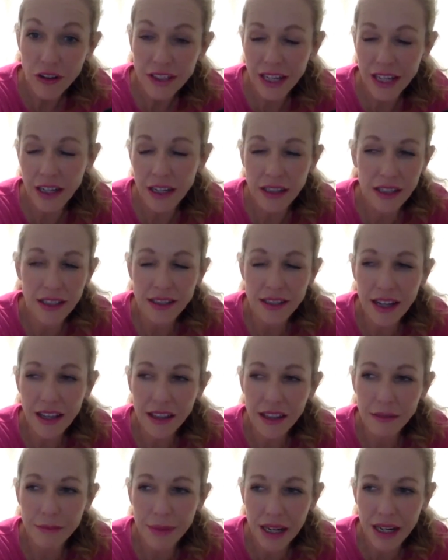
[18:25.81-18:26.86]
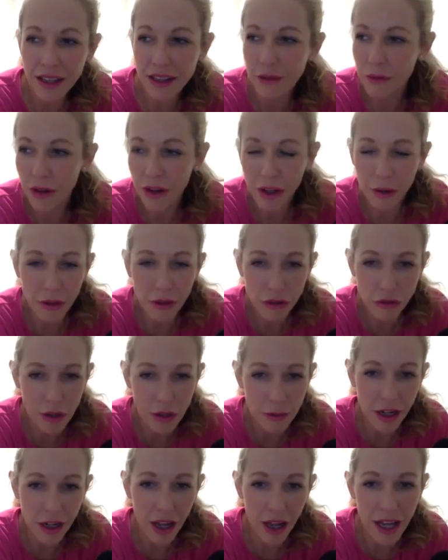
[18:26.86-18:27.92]
And there's nothing better than working with
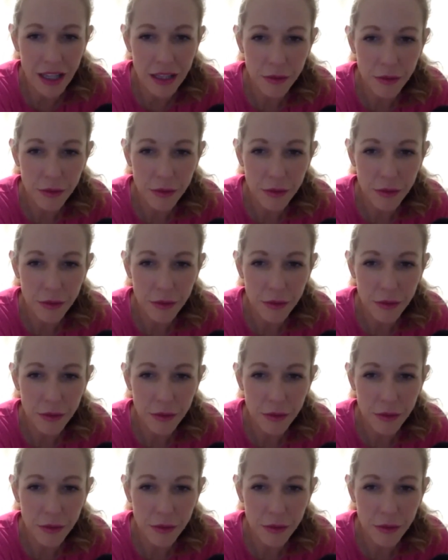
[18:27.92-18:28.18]
dream clients.